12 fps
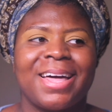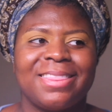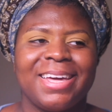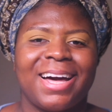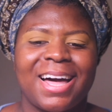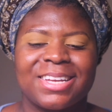
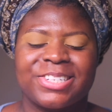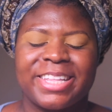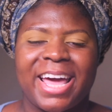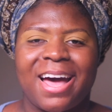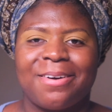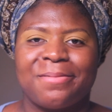think I
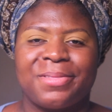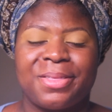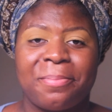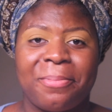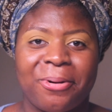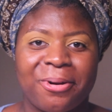actually have
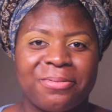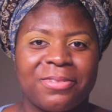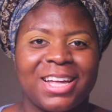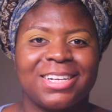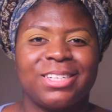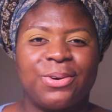the
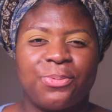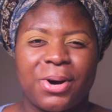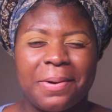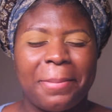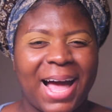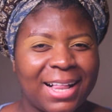perfect
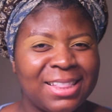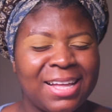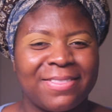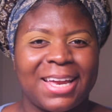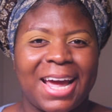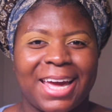one
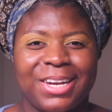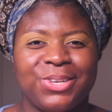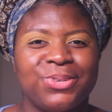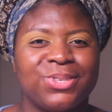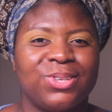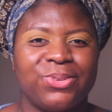palette that I can
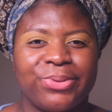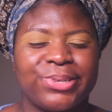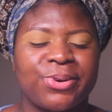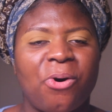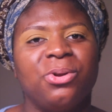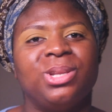use to do
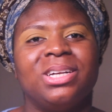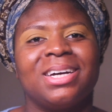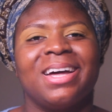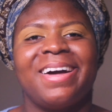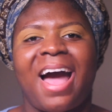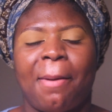this whole
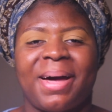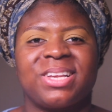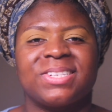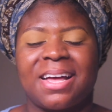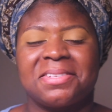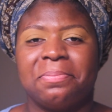look. I might
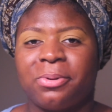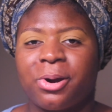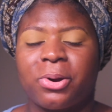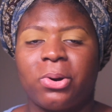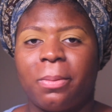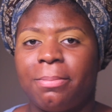just have to
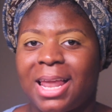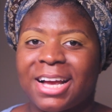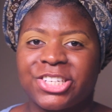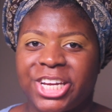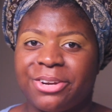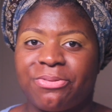borrow a black
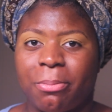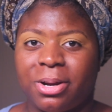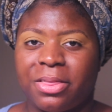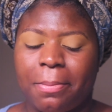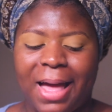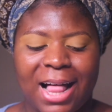shade from
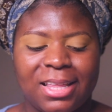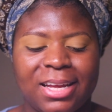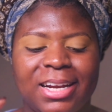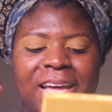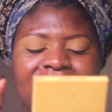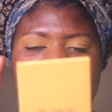another
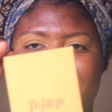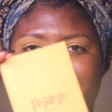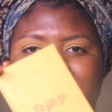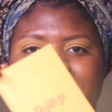palette. This